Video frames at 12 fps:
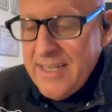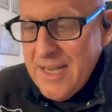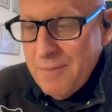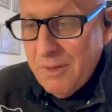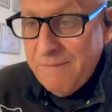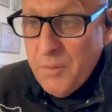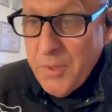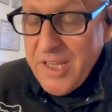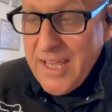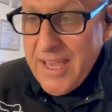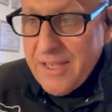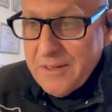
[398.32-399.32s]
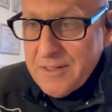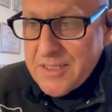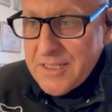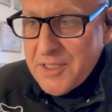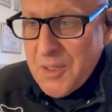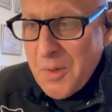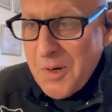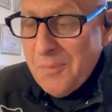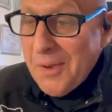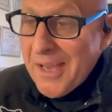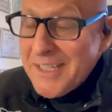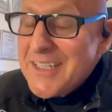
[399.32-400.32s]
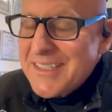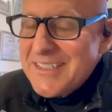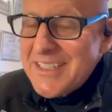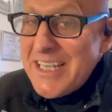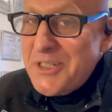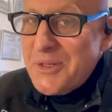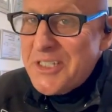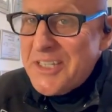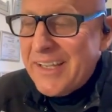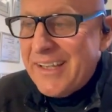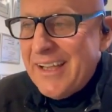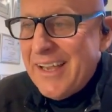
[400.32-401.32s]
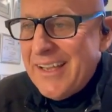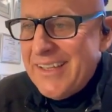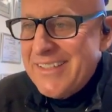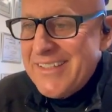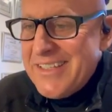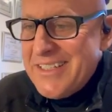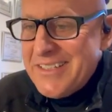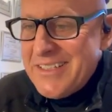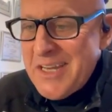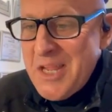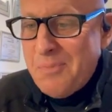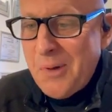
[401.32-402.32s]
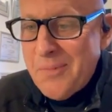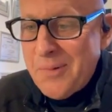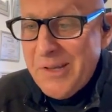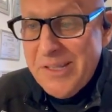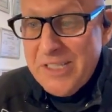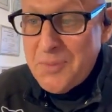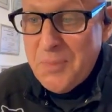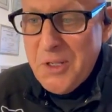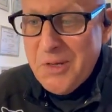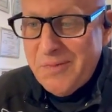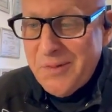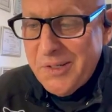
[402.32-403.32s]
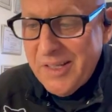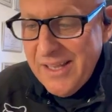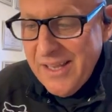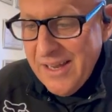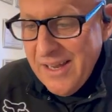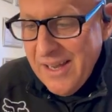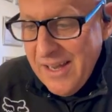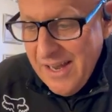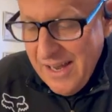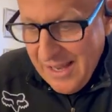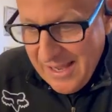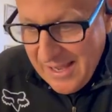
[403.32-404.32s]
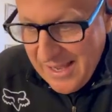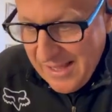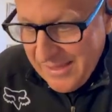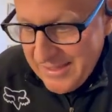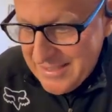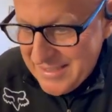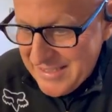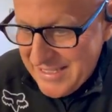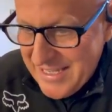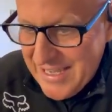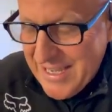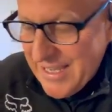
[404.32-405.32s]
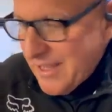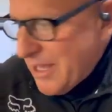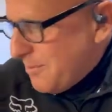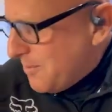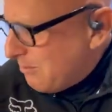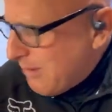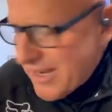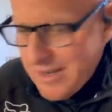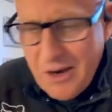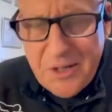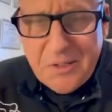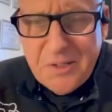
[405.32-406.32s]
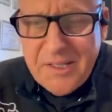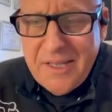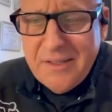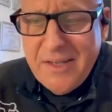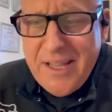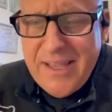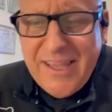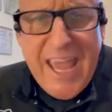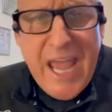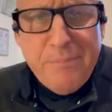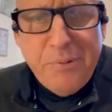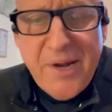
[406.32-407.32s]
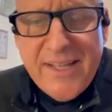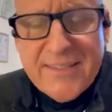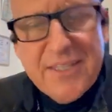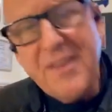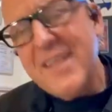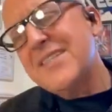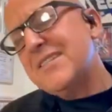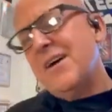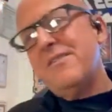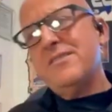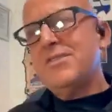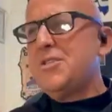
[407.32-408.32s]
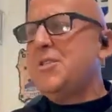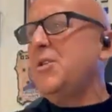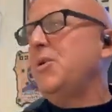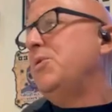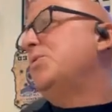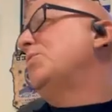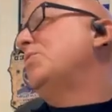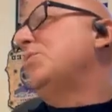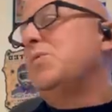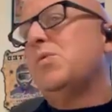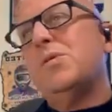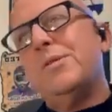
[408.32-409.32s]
But 40 acres in Tonopah, it's interesting. It's a neat property. It's beautiful. Let's see. They read an article the other day. Cap rates, are they starting to